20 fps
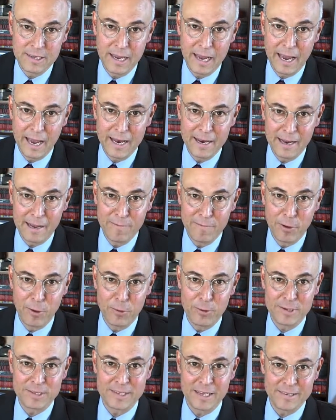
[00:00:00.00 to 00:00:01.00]
And I've
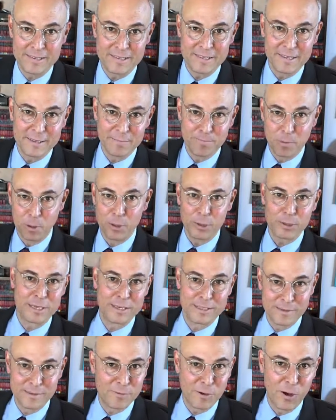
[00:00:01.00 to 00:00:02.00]
noticed as the
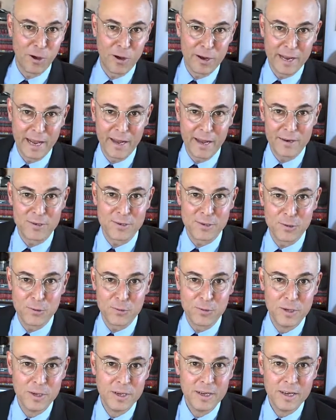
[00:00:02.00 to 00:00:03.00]
bulletins have gone out
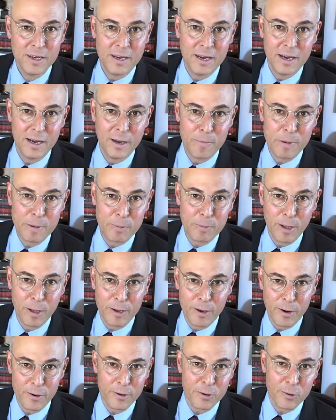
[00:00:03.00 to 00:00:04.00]
to people
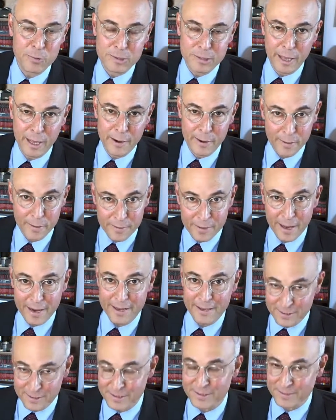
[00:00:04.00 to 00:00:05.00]
on our newsletter, that
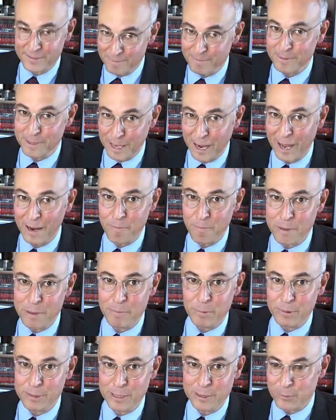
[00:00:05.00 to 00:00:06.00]
has gotten
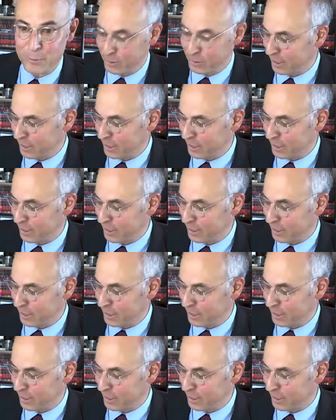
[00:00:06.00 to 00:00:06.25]
people's interest.